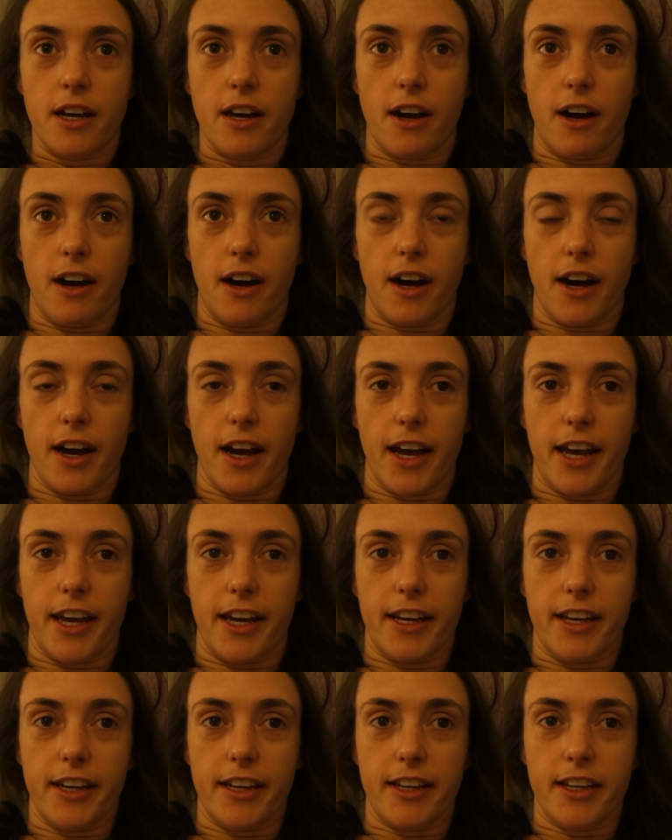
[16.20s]

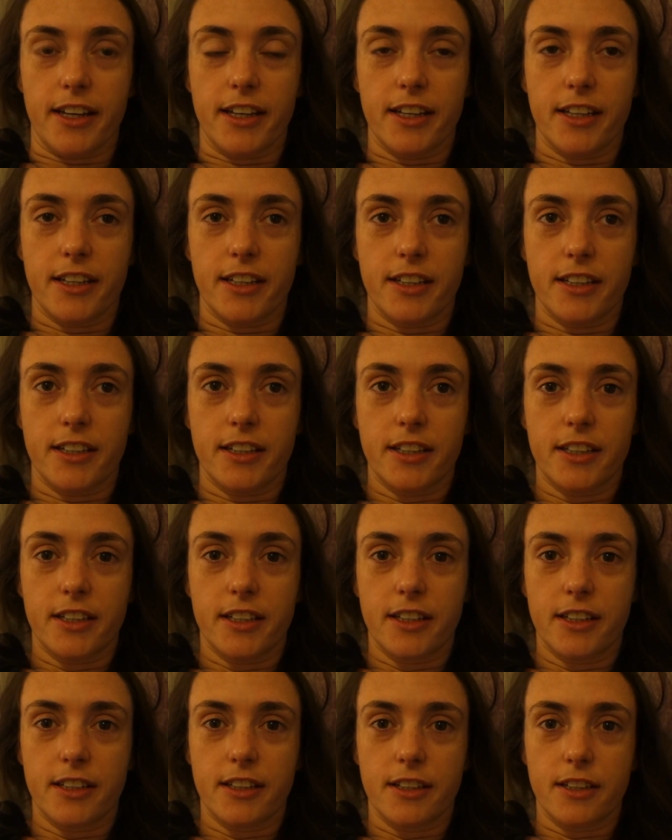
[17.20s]
I
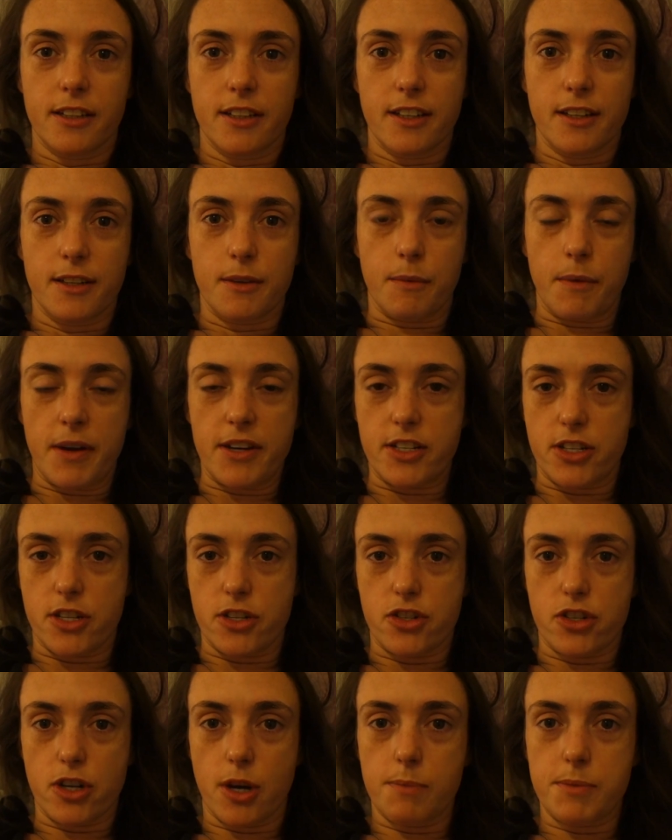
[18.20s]
went to the
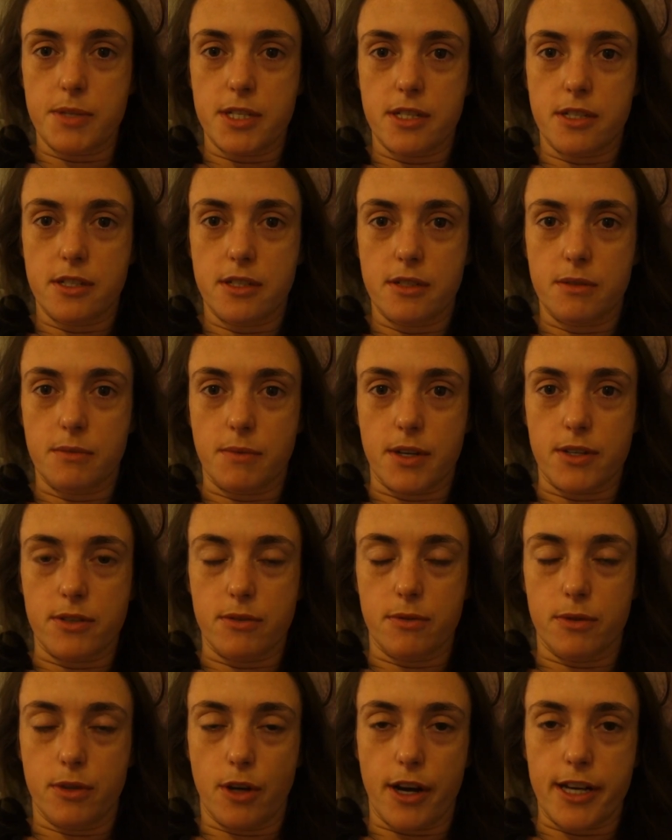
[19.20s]
shops, went to
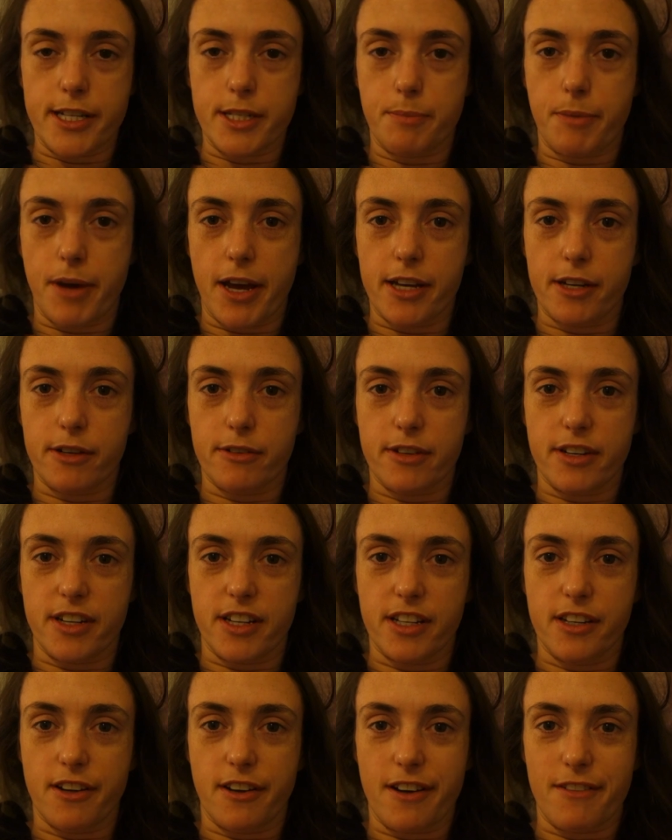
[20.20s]
a nice
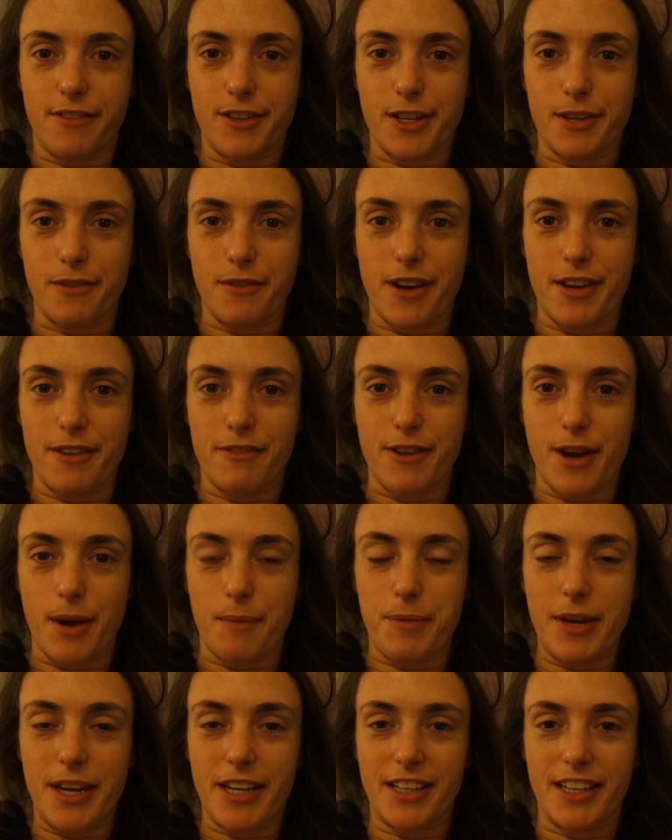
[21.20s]
bakery, got everything ready for our
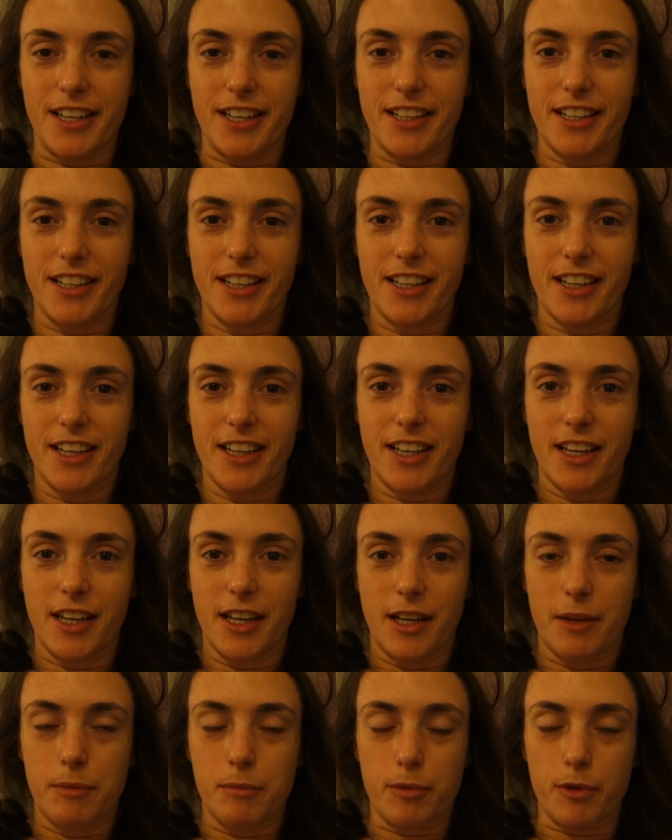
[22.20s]
picnic,
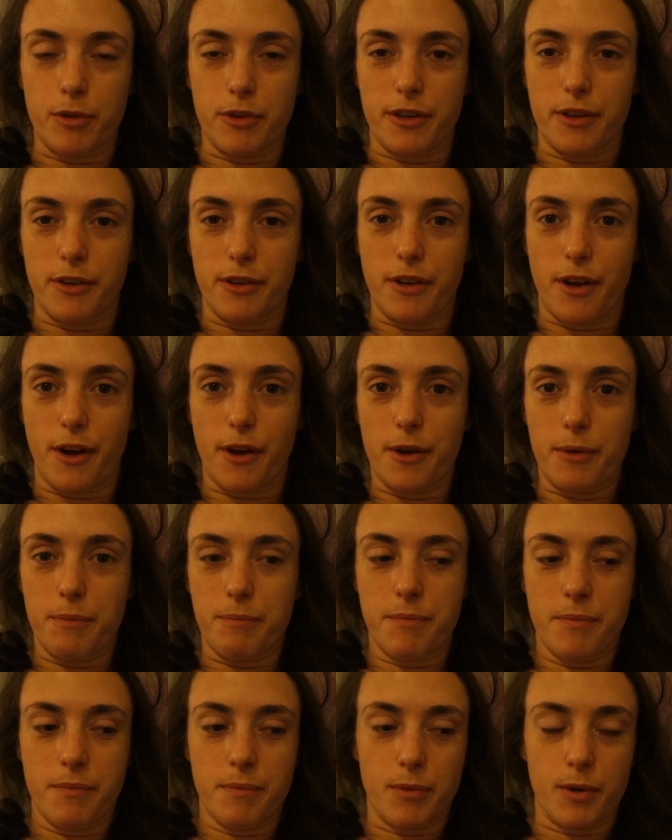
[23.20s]
brought it all
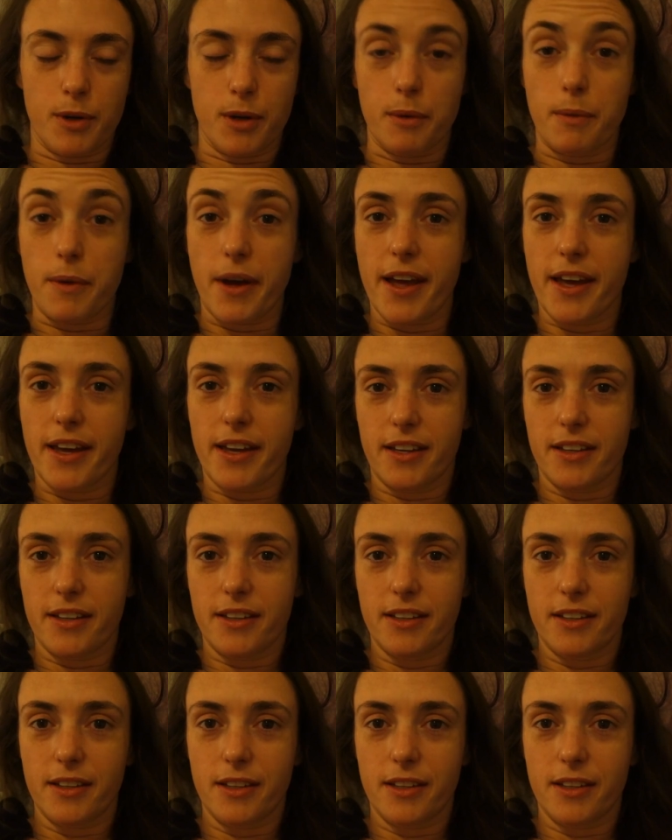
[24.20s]
home, put it away,